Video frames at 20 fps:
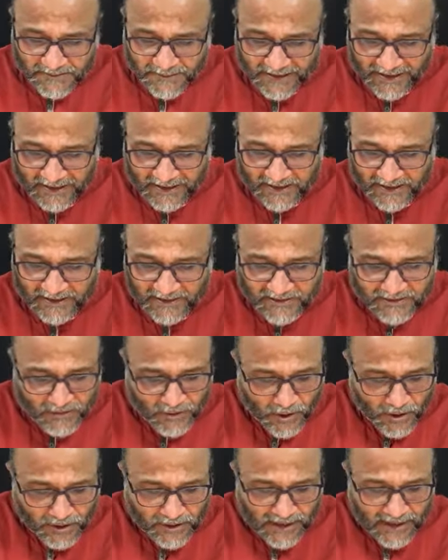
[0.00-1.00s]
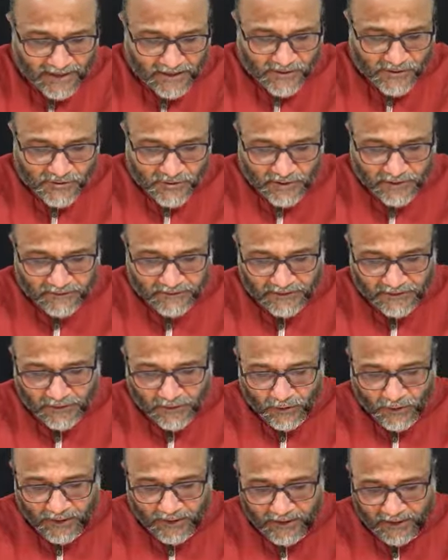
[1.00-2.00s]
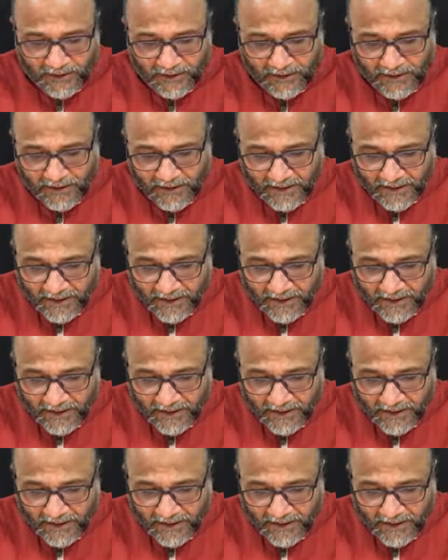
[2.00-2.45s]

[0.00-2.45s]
man is not actually withdrawing